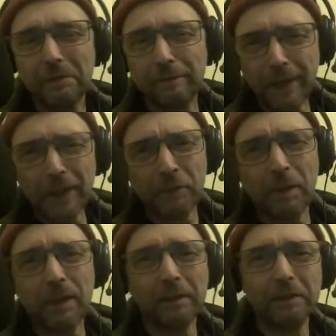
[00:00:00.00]

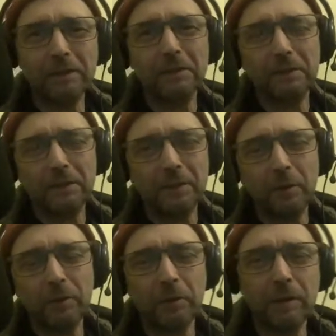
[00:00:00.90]
flashbacks.
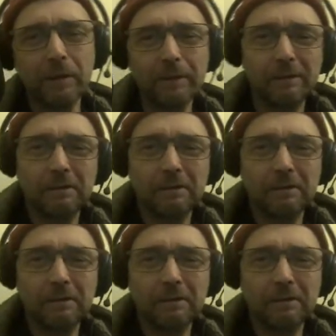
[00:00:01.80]
Don't do that.